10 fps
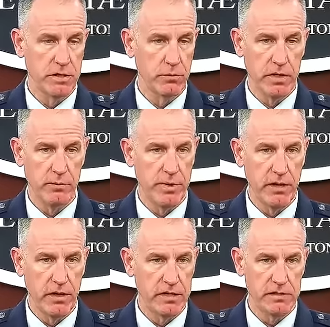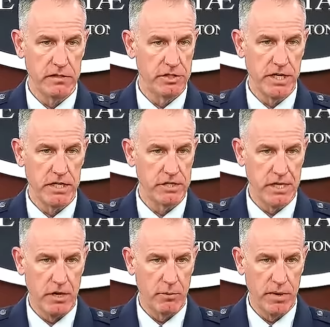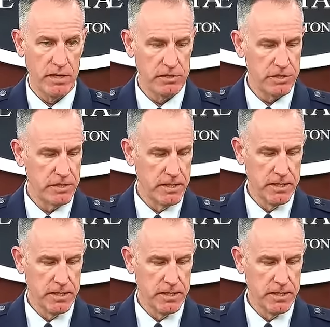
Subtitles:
that would compel us to change our posture.